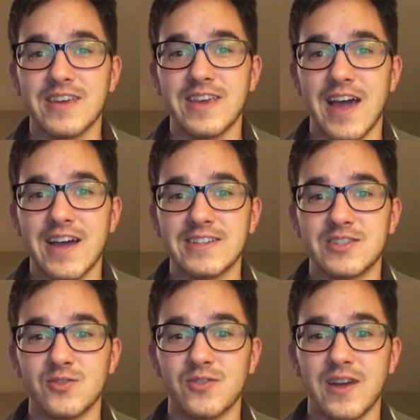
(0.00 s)
guys
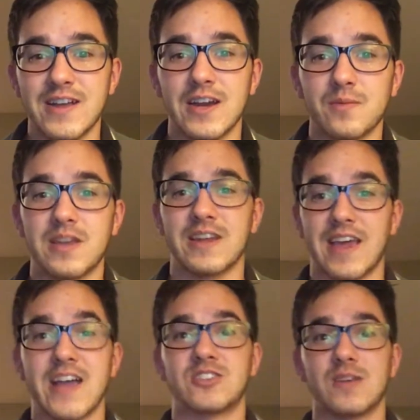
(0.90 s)
who ended up getting
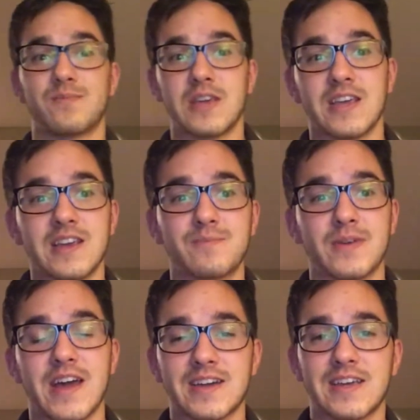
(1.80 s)
NJP'd
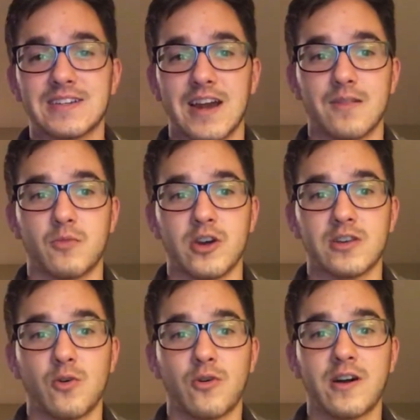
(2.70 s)
but not kicked out of the Marine
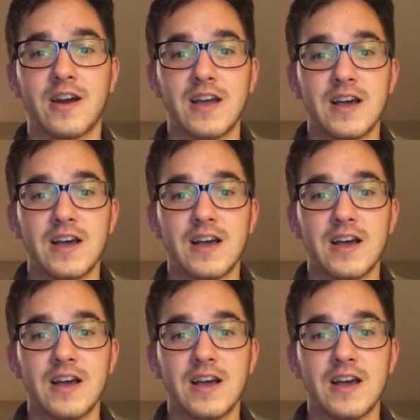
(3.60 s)
Corps